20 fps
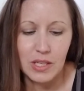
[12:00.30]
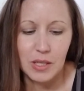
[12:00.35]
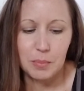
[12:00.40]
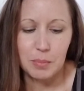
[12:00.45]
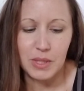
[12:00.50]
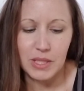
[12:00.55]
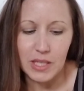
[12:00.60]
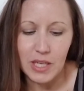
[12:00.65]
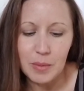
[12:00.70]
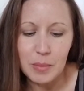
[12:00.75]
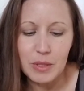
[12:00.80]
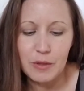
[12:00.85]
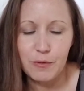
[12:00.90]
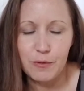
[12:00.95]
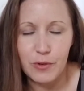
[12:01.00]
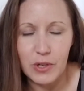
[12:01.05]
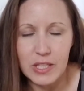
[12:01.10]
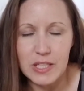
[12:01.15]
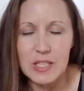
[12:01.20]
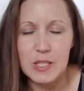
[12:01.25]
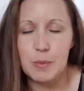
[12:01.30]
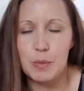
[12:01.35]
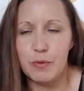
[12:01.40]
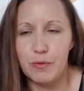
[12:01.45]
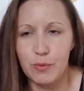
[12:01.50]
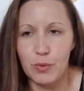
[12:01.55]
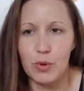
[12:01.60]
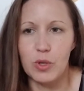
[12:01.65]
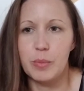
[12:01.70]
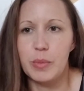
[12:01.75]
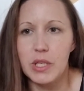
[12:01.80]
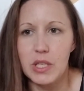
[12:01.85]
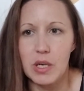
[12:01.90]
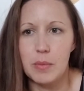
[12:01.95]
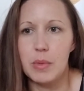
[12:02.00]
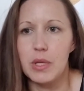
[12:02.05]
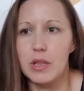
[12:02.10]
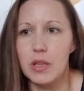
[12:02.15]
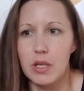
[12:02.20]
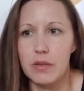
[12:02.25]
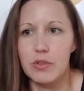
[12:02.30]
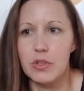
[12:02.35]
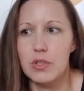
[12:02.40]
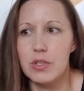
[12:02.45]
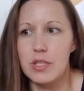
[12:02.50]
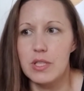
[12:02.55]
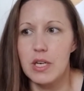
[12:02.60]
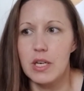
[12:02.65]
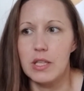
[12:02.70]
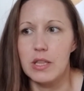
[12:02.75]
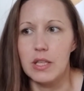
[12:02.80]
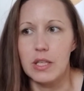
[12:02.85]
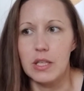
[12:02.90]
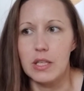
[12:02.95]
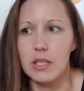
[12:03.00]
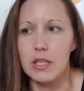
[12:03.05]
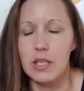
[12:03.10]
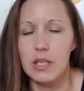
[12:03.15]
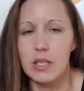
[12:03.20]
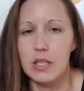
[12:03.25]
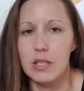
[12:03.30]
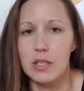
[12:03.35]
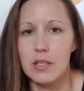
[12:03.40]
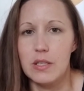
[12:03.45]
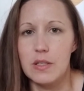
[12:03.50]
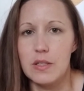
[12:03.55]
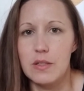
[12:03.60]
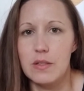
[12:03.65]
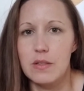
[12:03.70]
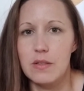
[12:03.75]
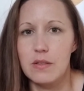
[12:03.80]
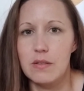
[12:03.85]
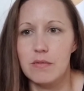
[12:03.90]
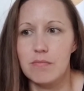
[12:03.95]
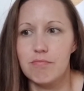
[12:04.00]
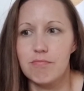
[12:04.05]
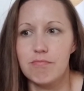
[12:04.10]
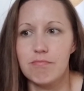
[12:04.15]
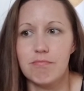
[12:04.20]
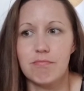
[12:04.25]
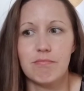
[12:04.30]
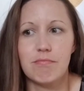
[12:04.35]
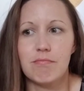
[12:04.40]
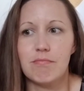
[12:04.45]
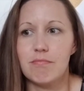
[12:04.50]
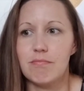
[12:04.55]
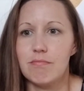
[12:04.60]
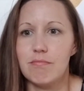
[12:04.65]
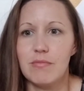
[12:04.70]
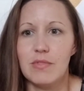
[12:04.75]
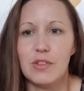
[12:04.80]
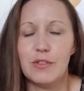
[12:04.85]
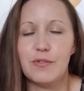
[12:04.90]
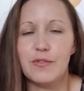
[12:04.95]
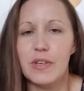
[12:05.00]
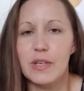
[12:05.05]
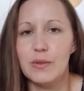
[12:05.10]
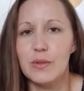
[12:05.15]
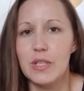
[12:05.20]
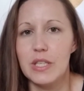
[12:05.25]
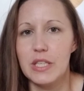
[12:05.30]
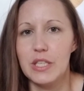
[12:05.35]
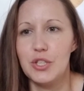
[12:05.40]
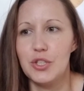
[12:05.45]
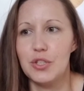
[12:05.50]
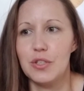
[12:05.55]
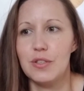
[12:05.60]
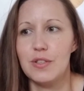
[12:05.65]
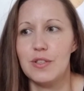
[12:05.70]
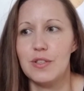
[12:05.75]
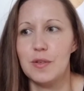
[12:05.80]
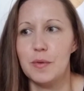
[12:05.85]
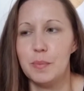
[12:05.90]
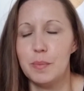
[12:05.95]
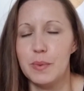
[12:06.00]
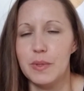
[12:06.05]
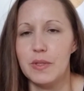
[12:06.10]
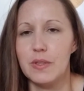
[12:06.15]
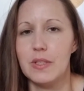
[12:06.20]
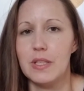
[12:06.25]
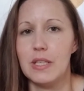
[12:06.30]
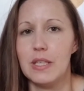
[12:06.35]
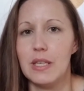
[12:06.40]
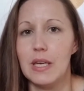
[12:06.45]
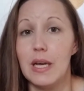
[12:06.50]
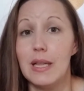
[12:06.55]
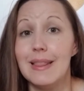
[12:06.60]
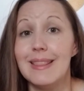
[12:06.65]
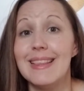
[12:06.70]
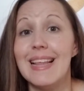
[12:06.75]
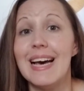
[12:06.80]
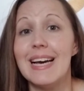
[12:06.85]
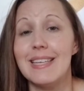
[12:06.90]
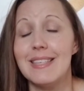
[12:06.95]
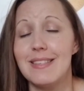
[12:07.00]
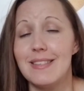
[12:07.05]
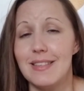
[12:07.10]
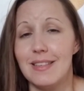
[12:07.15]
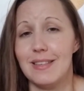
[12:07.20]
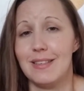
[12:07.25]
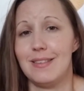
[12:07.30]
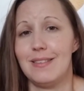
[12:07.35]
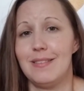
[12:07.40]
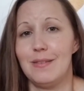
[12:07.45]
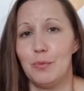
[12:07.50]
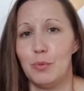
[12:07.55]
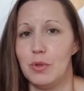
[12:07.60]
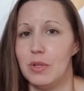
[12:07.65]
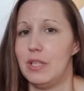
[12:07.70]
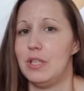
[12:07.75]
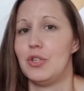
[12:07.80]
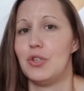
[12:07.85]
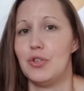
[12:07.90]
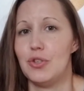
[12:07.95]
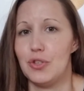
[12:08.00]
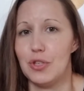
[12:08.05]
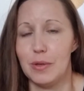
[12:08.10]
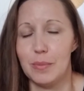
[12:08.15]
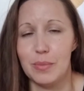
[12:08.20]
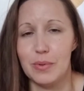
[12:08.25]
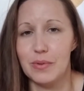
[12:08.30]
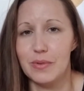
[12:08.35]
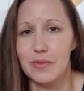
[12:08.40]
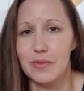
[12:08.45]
becoming friends before becoming lovers, I think, is the foundation to building a lasting relationship.